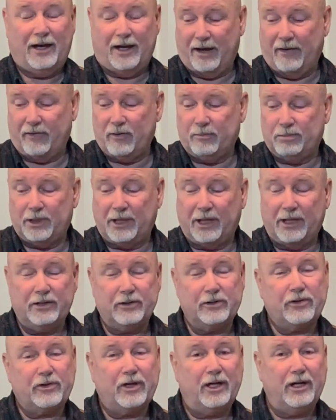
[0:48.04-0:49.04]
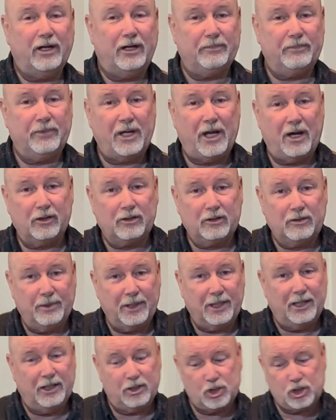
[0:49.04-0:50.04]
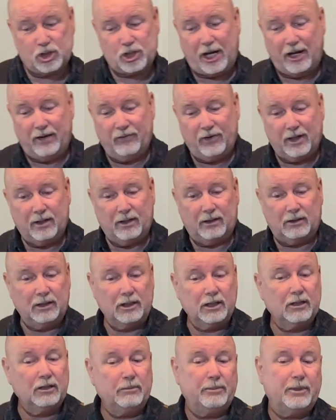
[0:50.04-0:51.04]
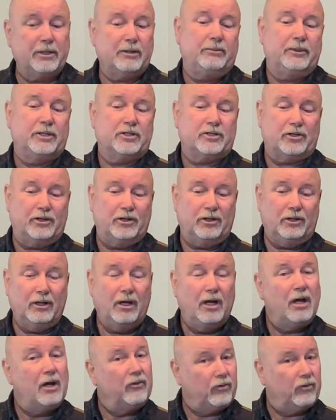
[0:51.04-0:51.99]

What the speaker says: I have the planer set up now to begin shaving a little bit of material